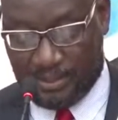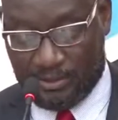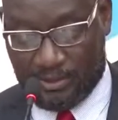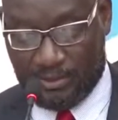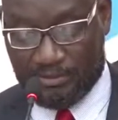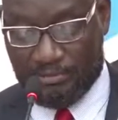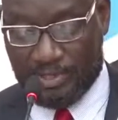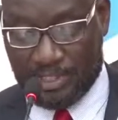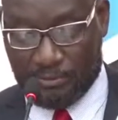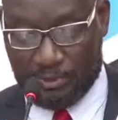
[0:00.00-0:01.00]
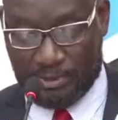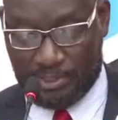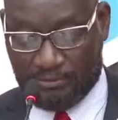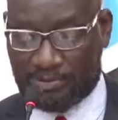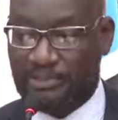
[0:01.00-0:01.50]
all of the men and
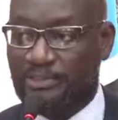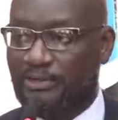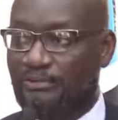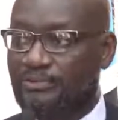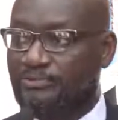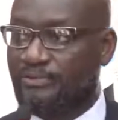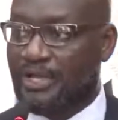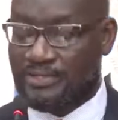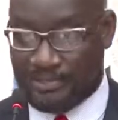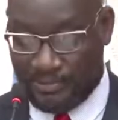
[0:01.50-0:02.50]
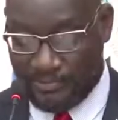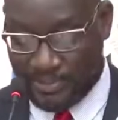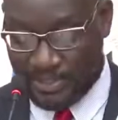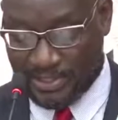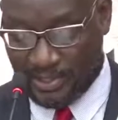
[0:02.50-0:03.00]
women of the, of the fire
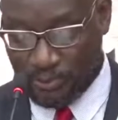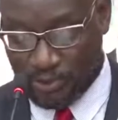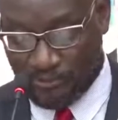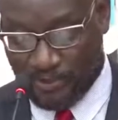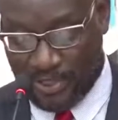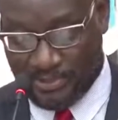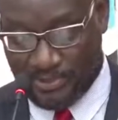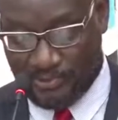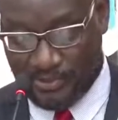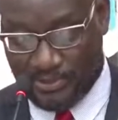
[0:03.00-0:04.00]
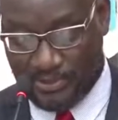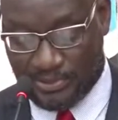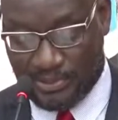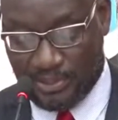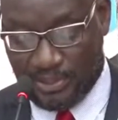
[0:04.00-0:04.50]
service, the St. Lucia Fire
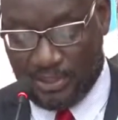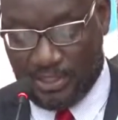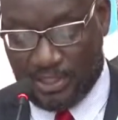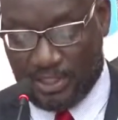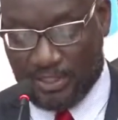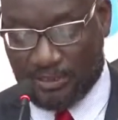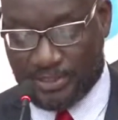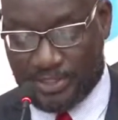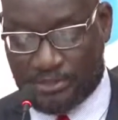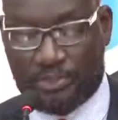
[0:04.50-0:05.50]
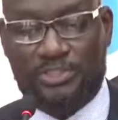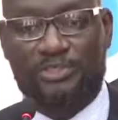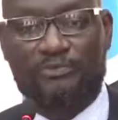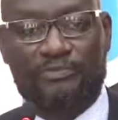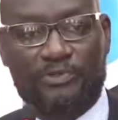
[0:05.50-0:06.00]
Service. In the
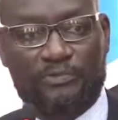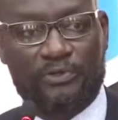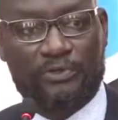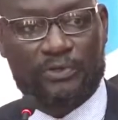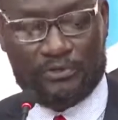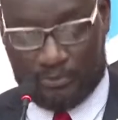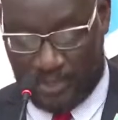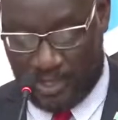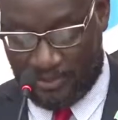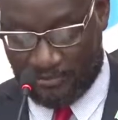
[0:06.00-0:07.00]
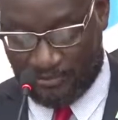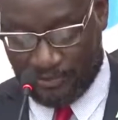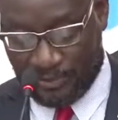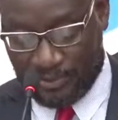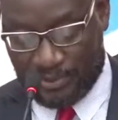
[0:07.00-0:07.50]
constituency of Vieux Fort North, we have
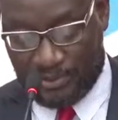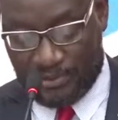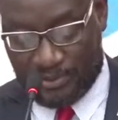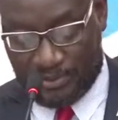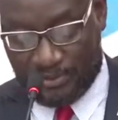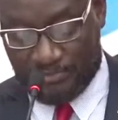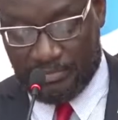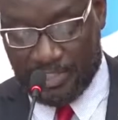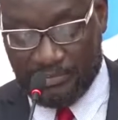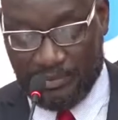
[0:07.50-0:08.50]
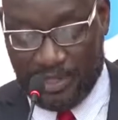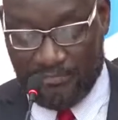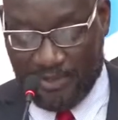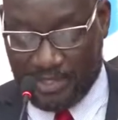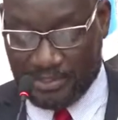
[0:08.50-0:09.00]
many
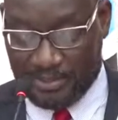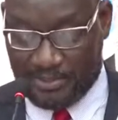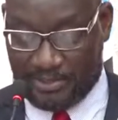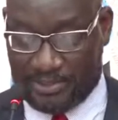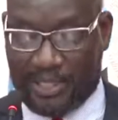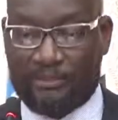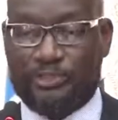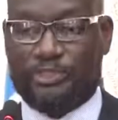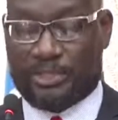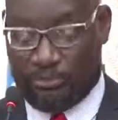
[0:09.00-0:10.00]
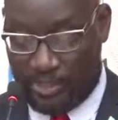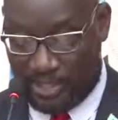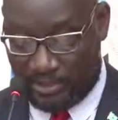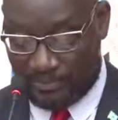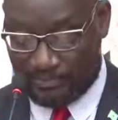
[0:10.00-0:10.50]
firefighters, and I wish them
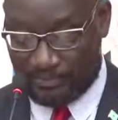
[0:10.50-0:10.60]
well.